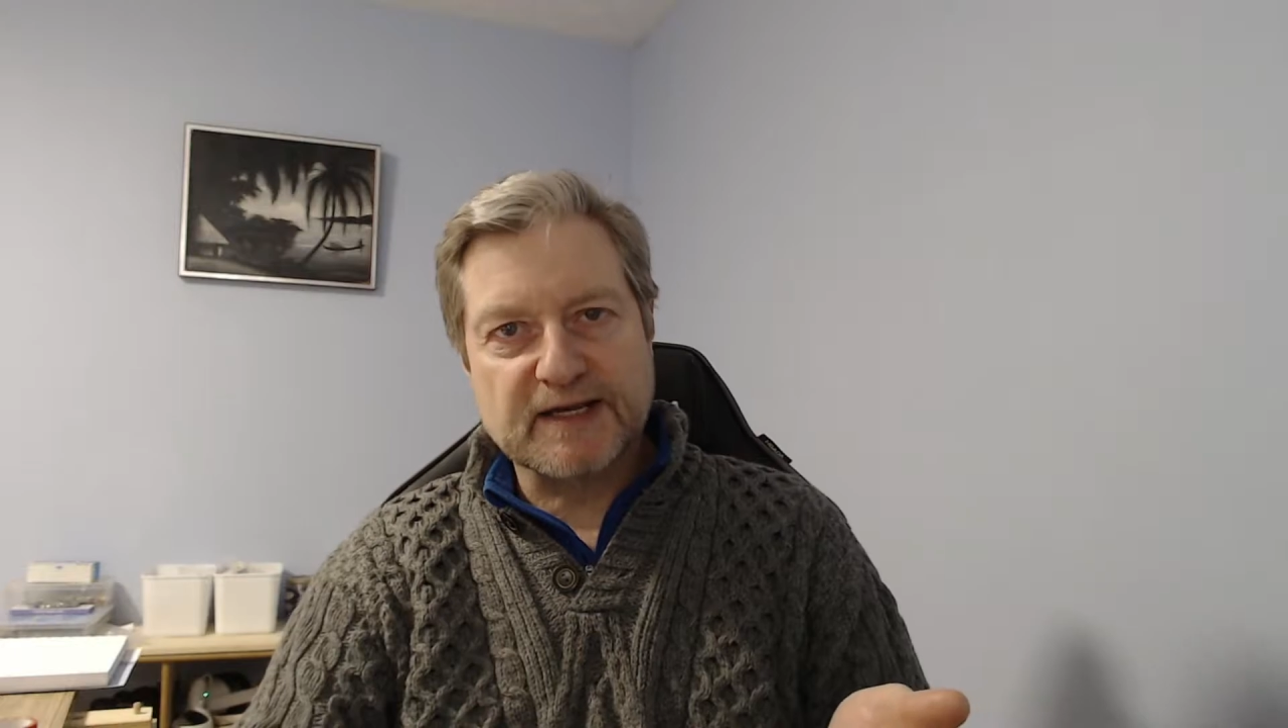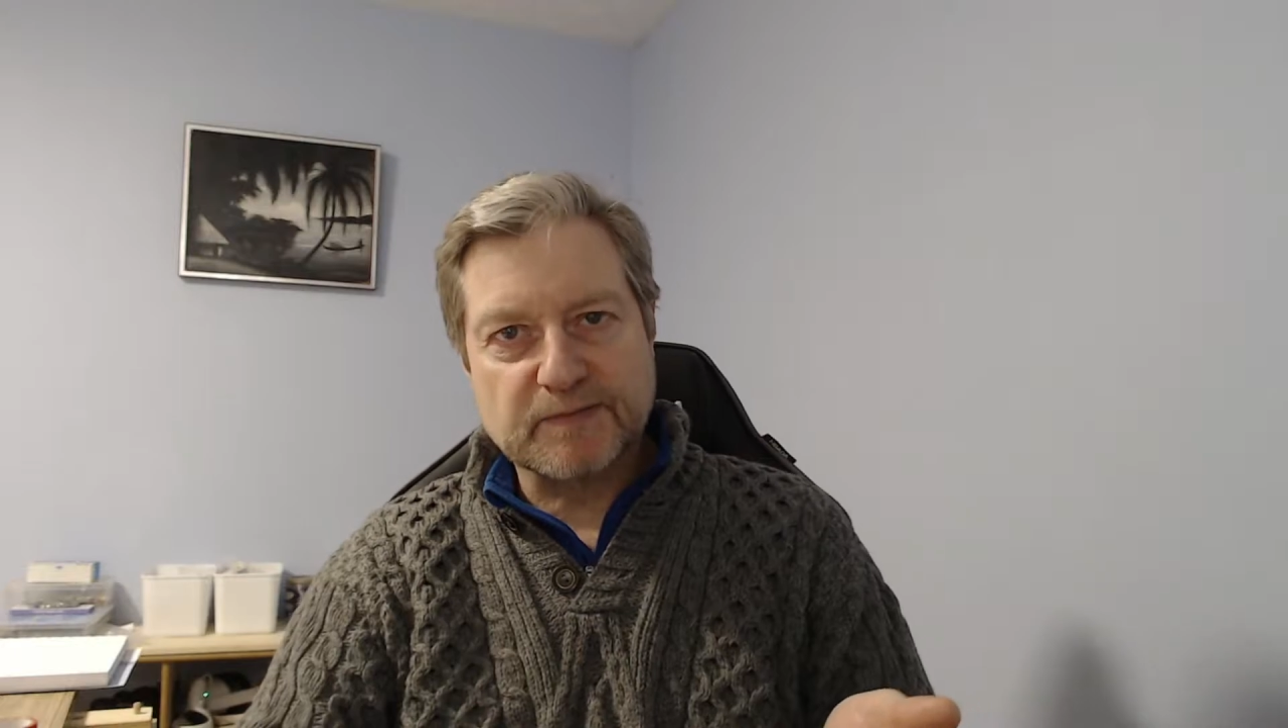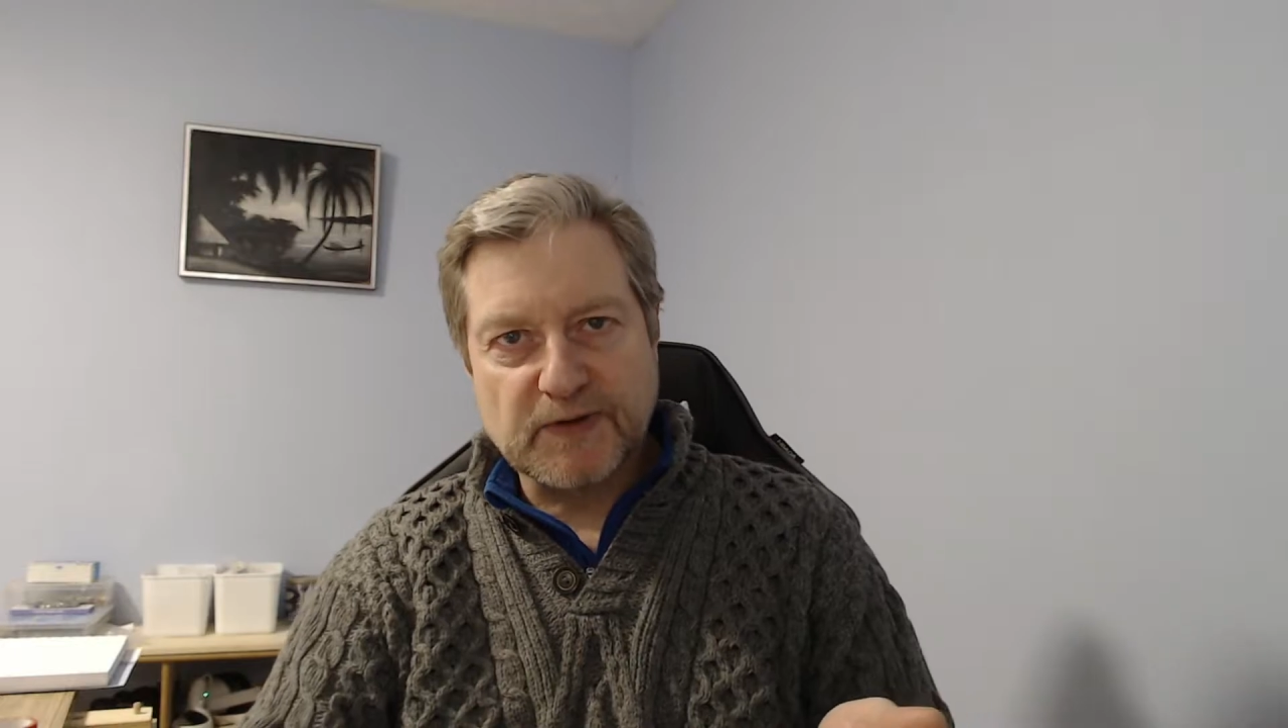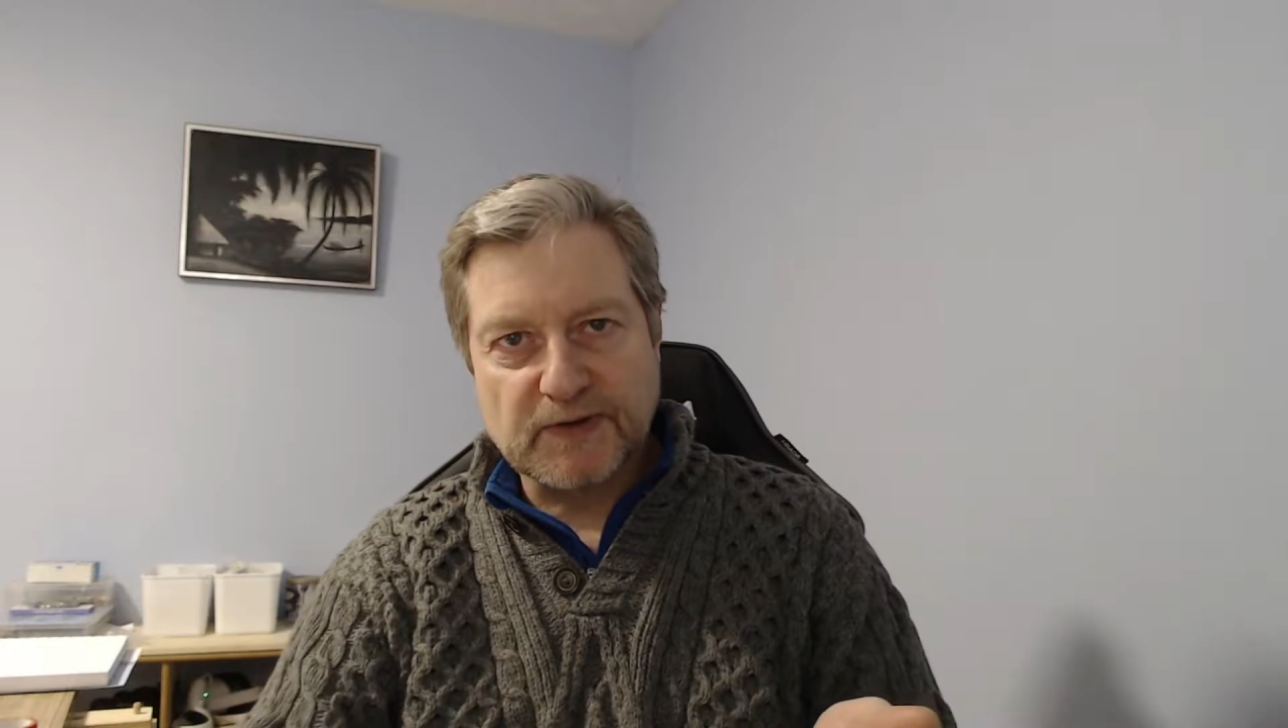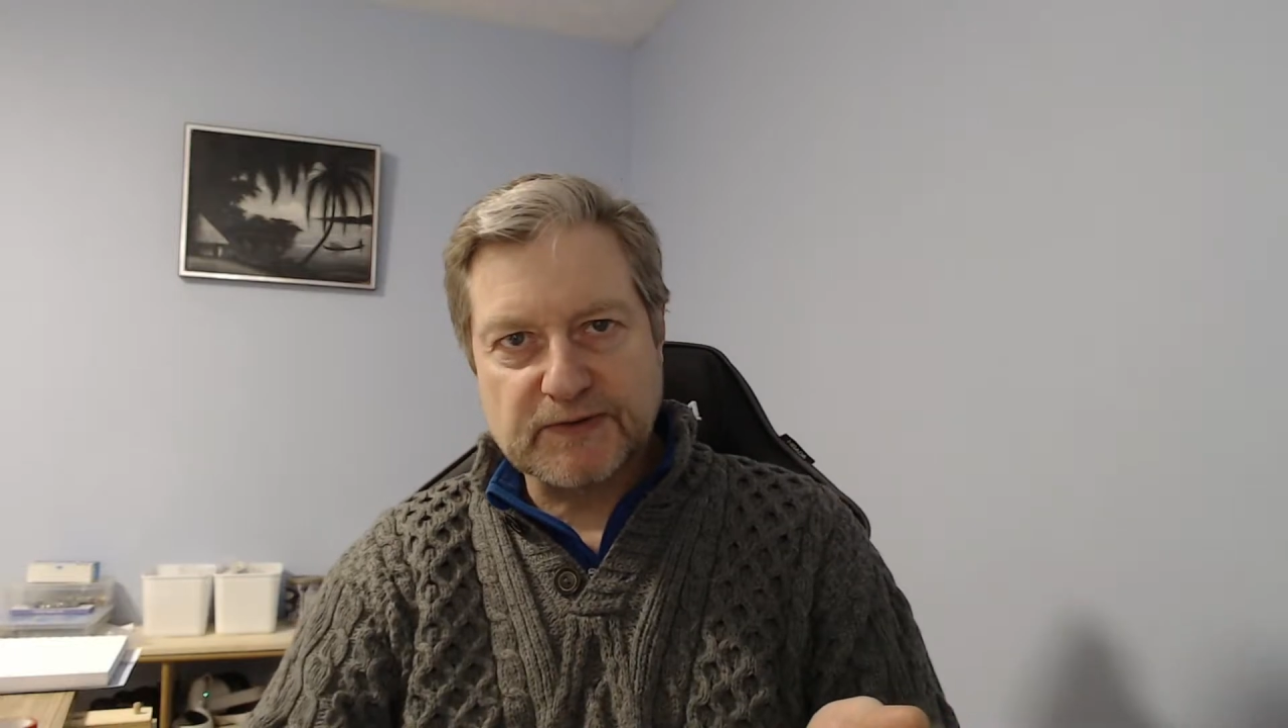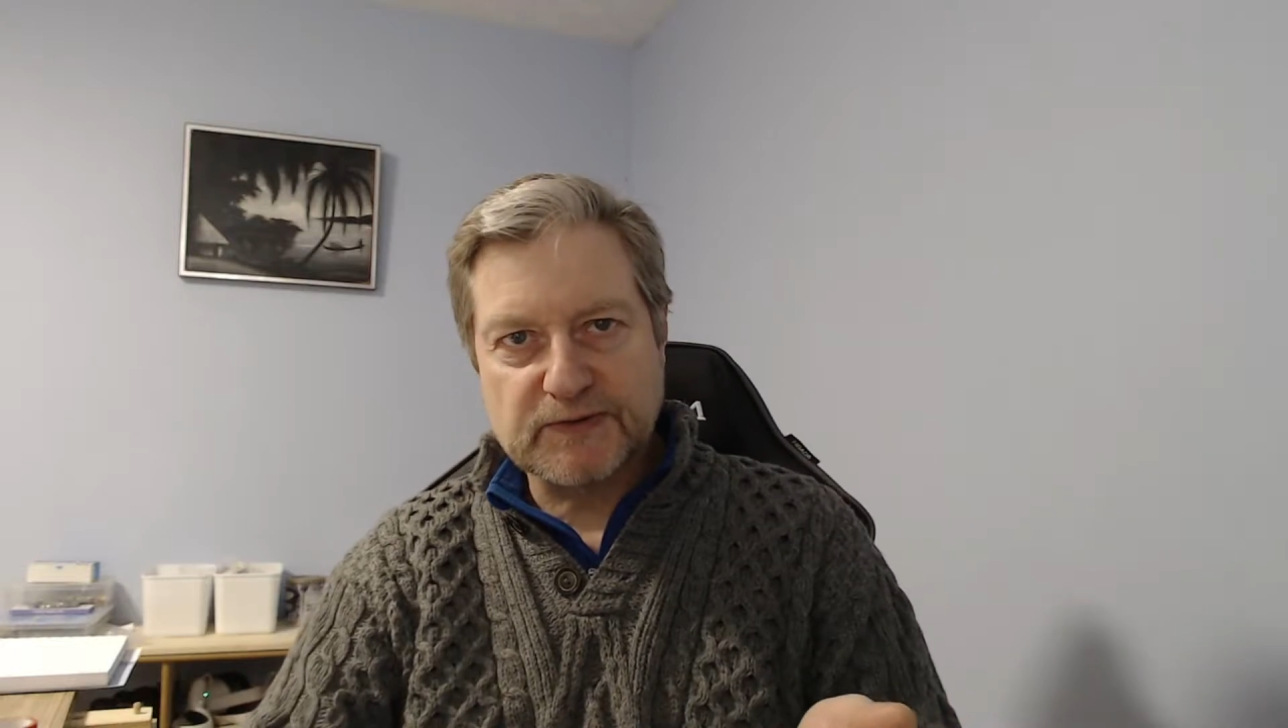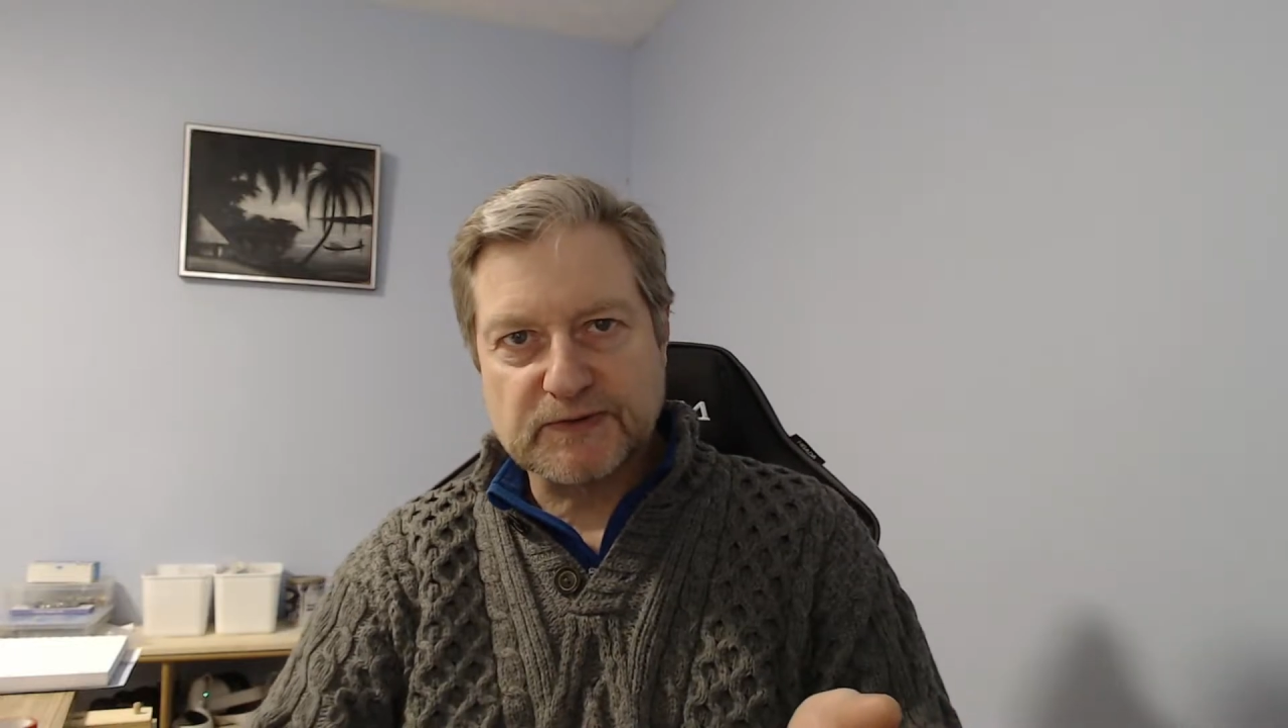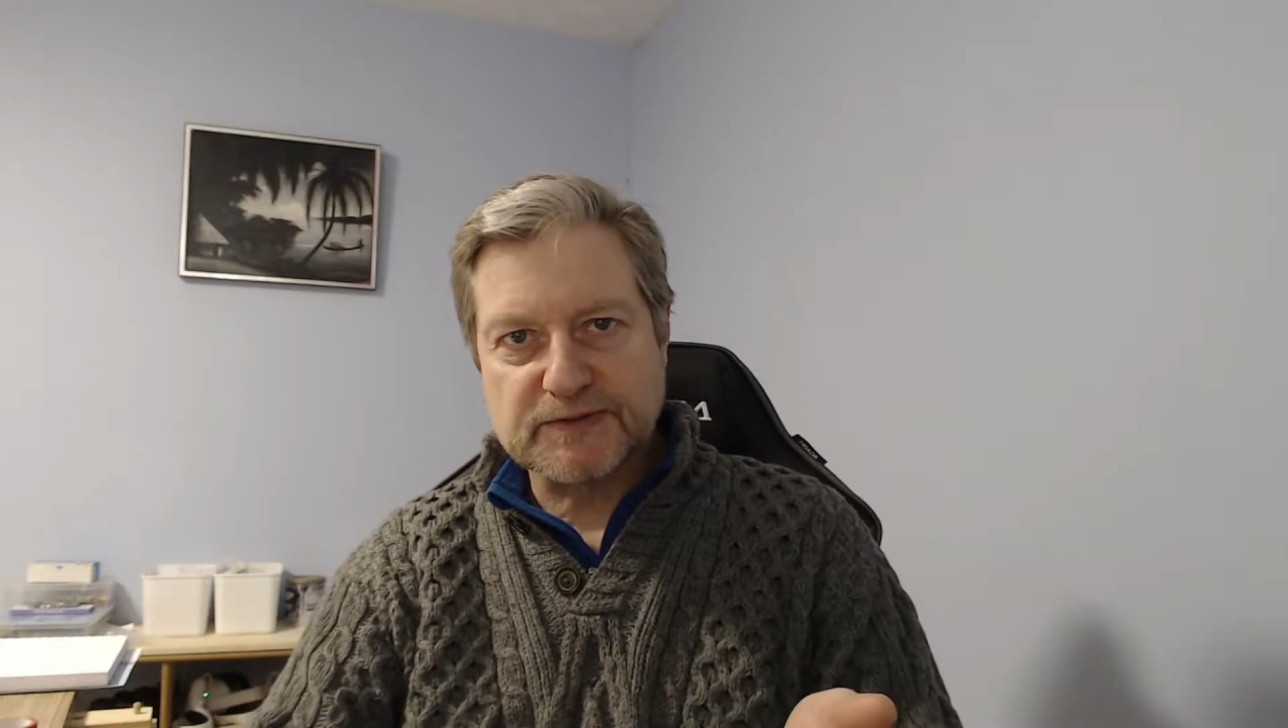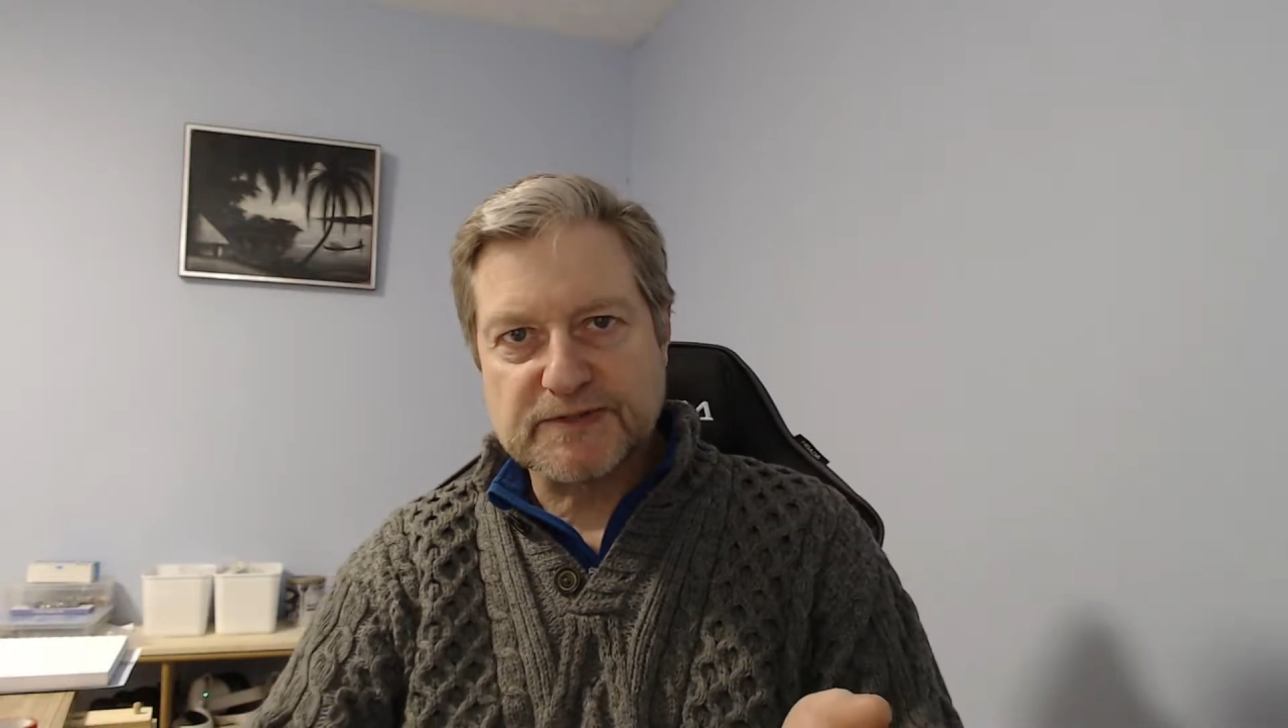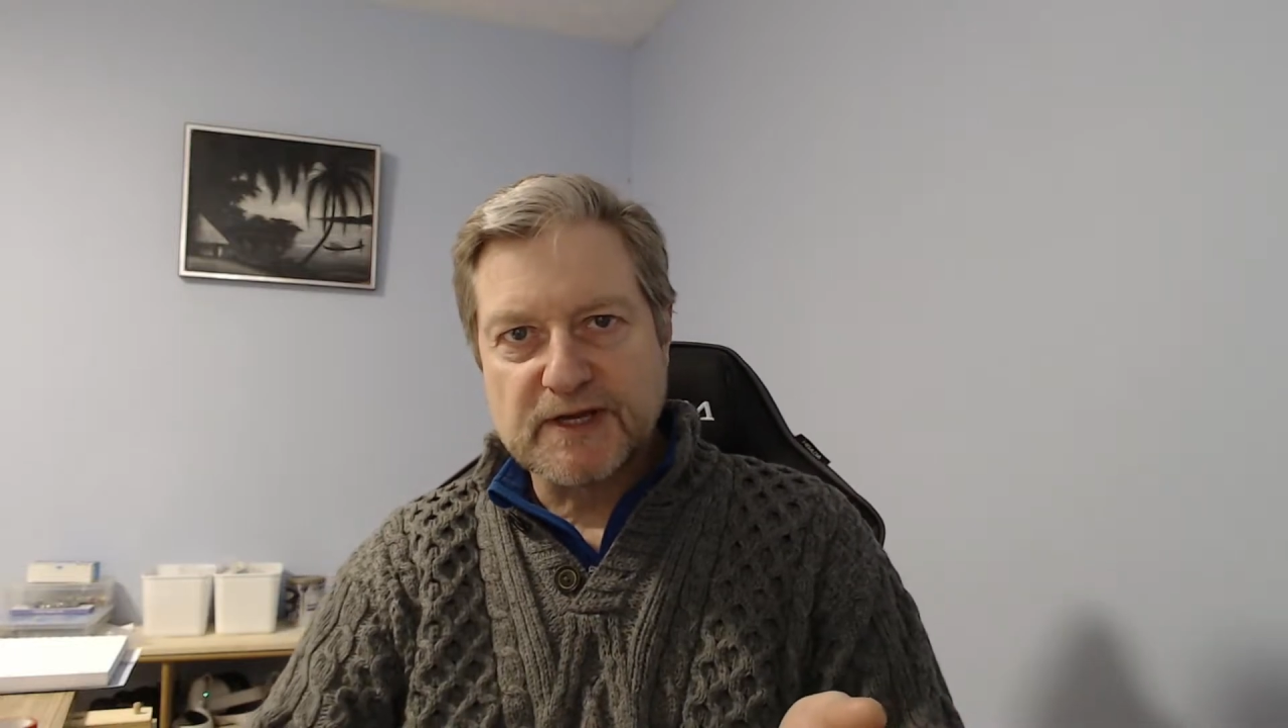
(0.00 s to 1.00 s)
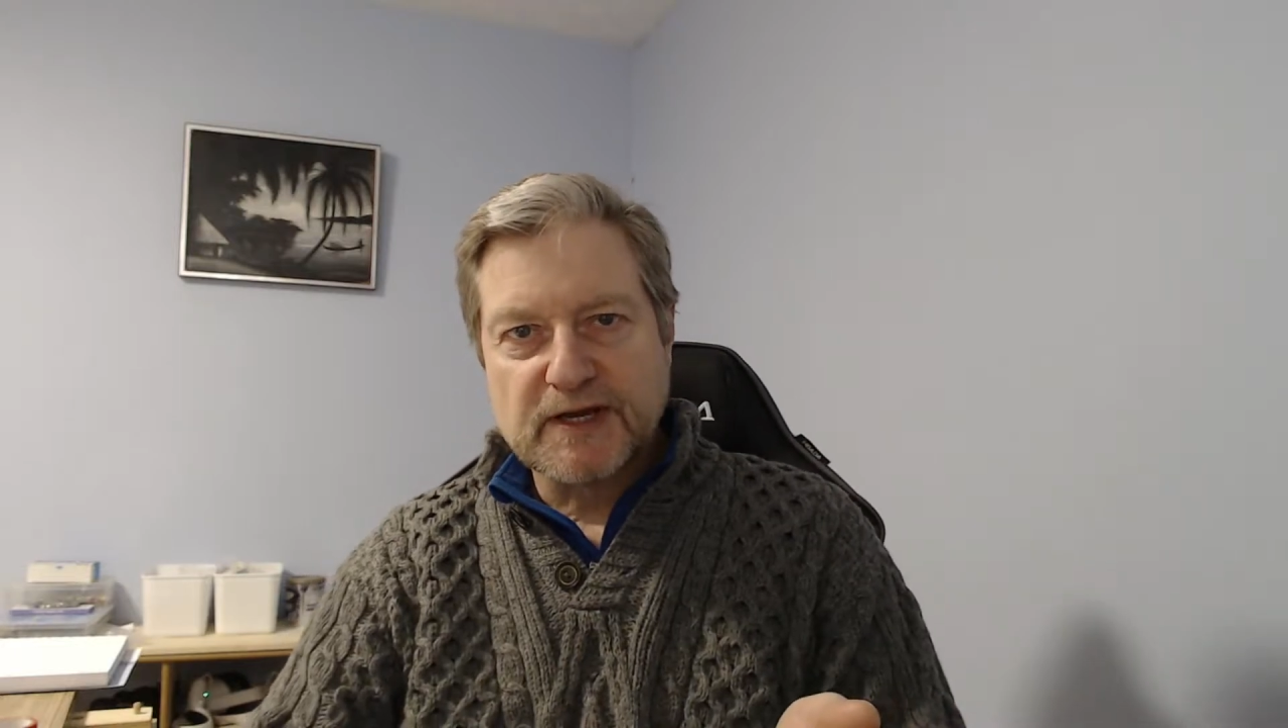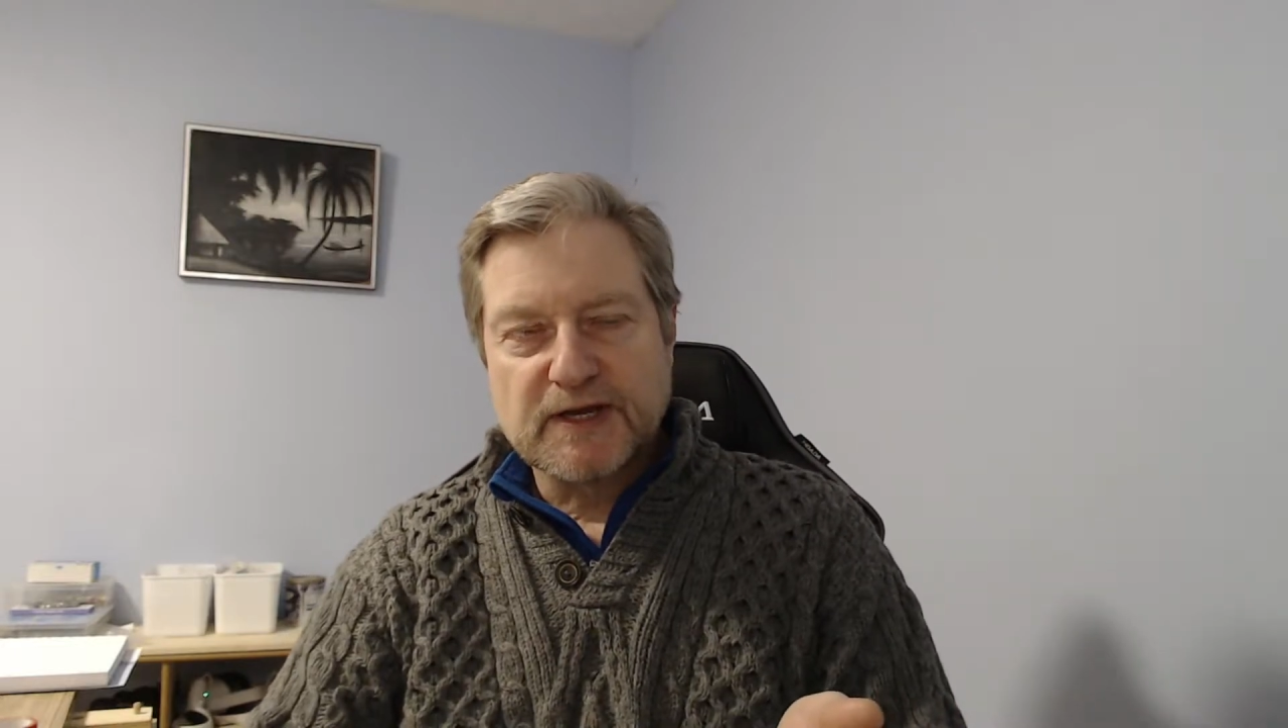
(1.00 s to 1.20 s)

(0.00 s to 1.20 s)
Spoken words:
molecules.